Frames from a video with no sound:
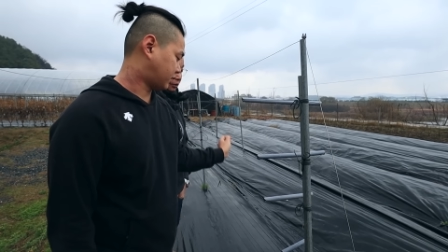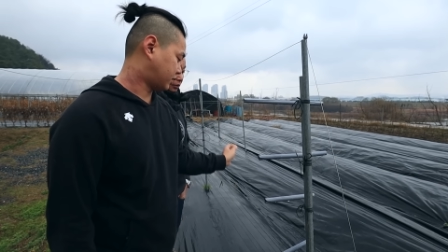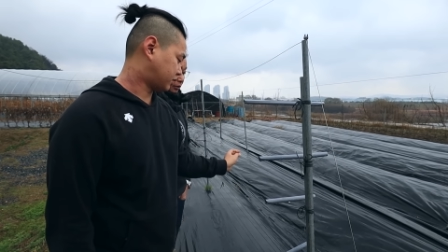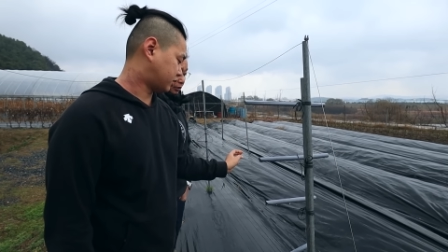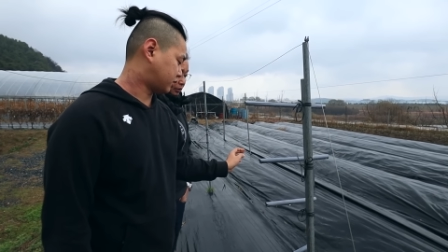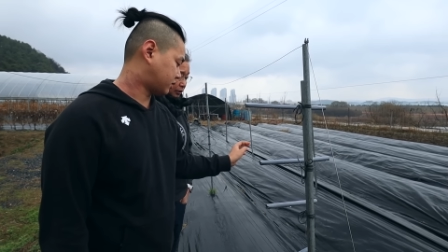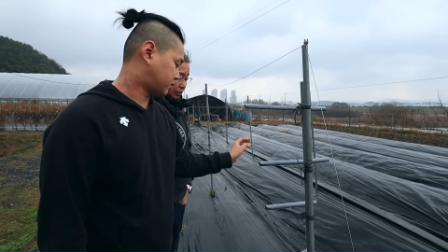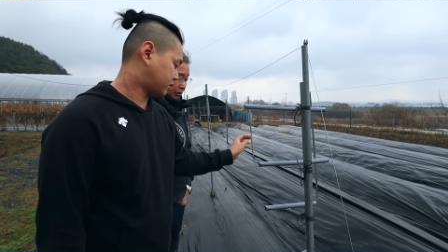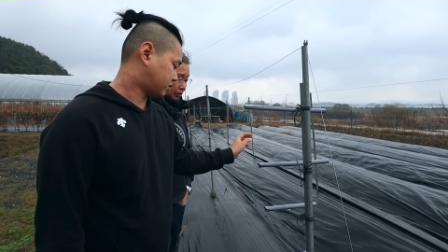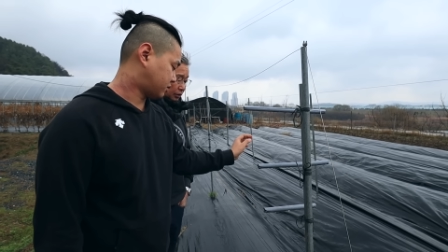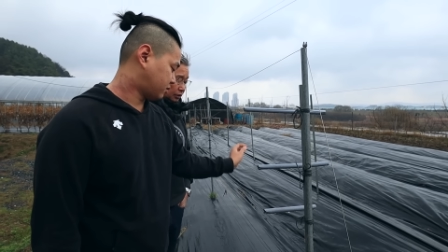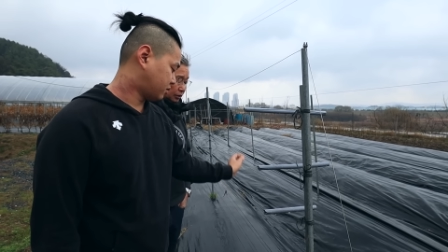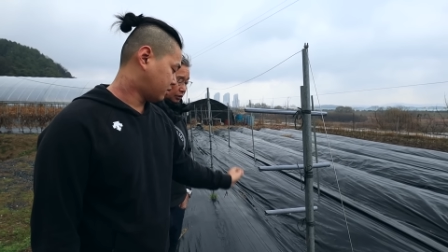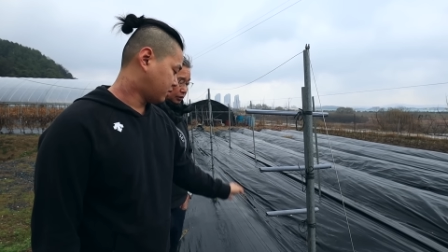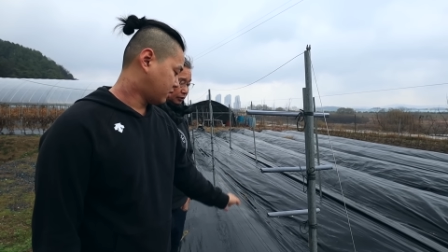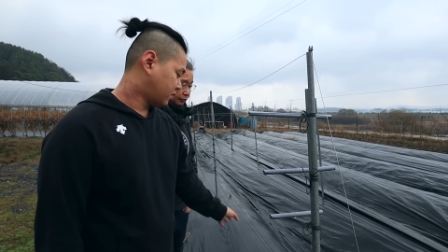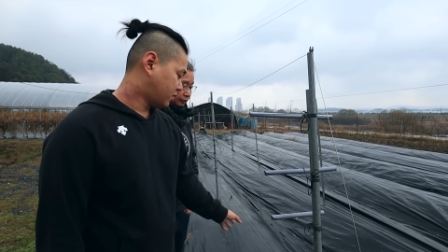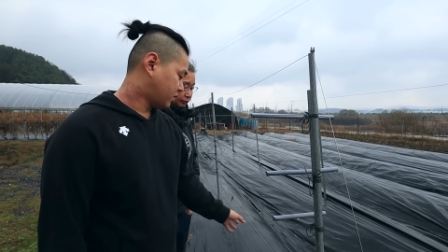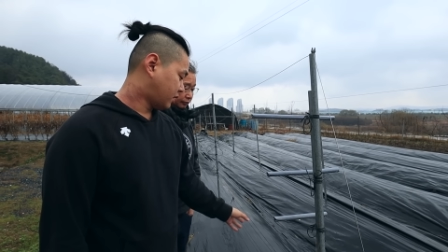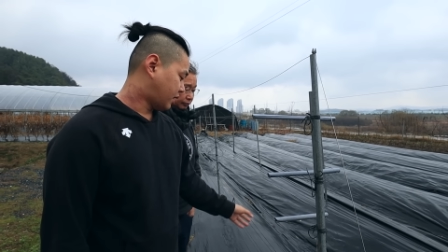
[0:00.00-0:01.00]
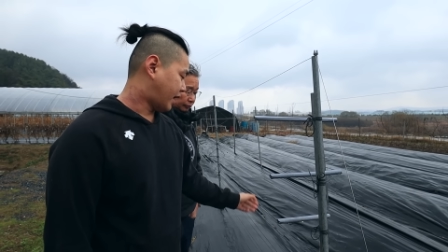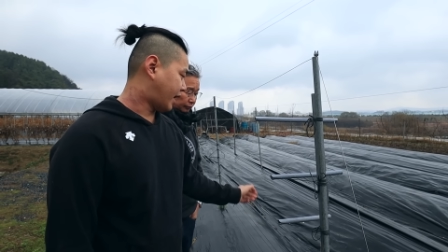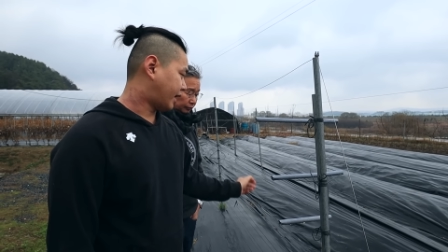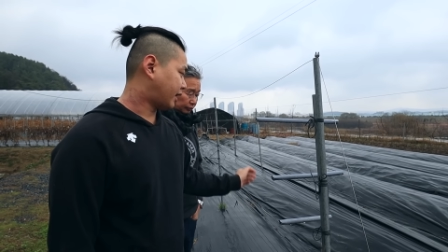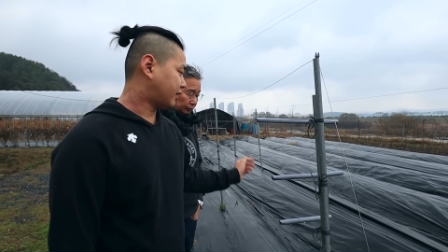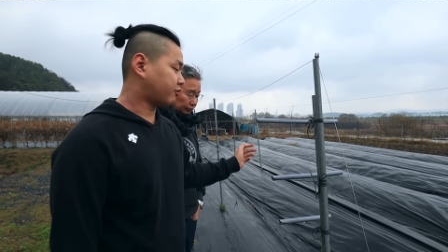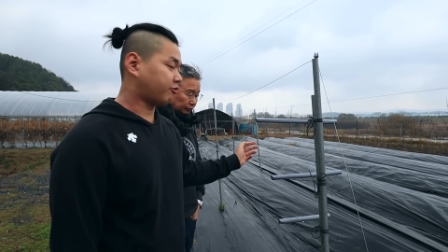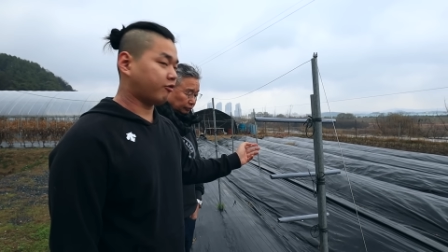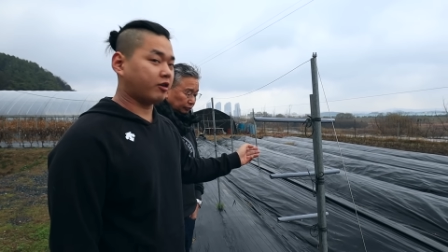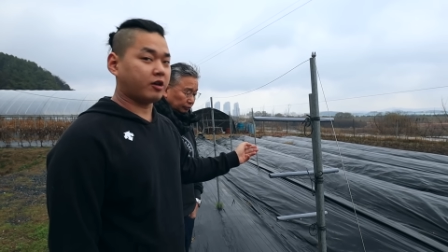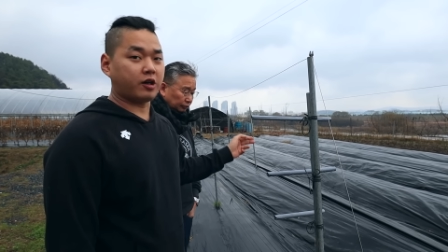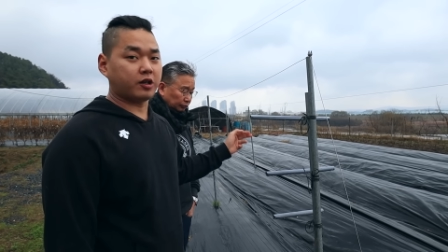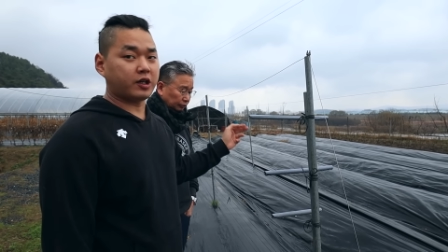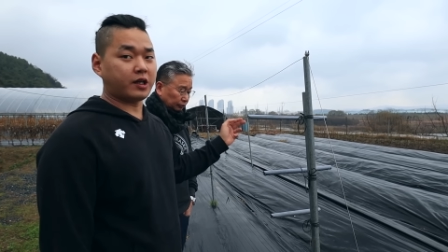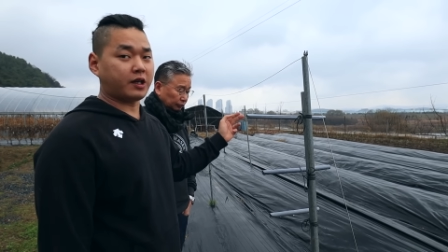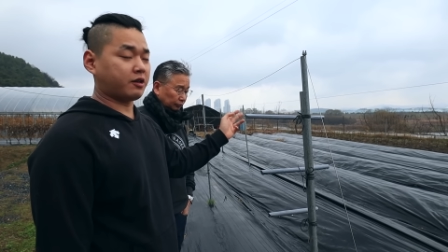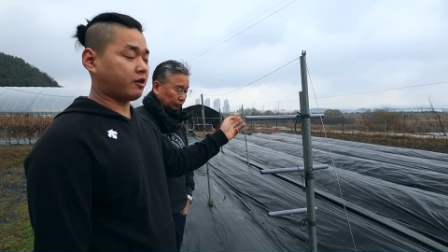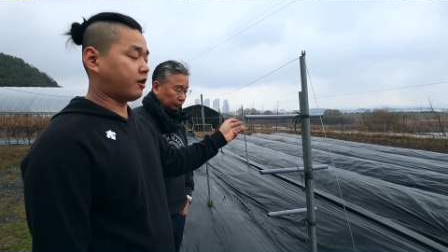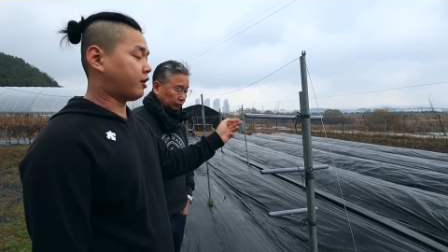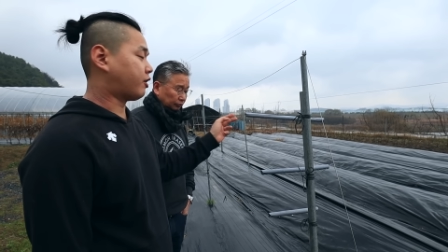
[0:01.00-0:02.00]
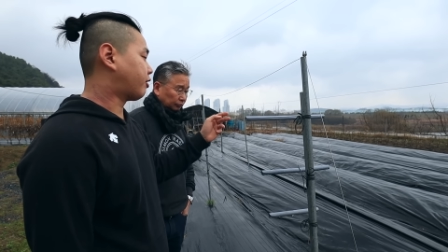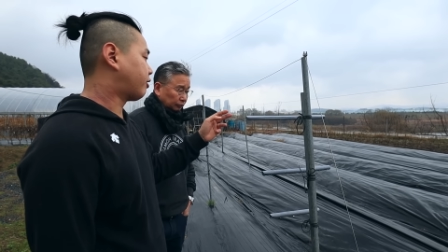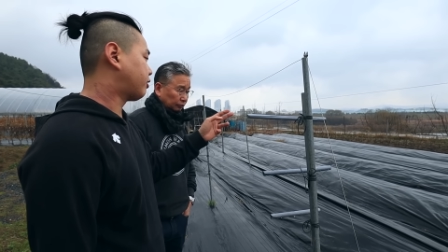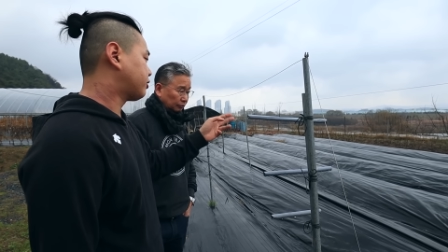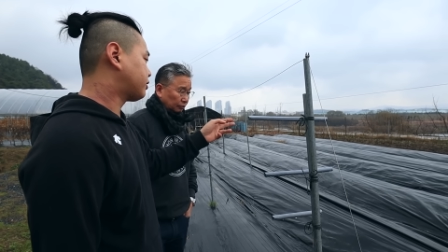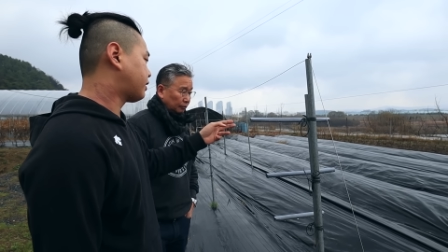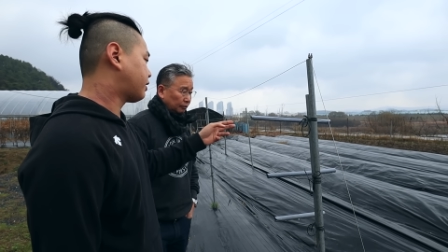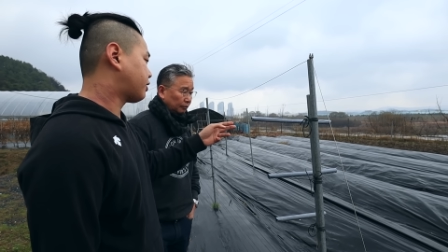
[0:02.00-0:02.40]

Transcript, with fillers: yeah. just hang it hang it around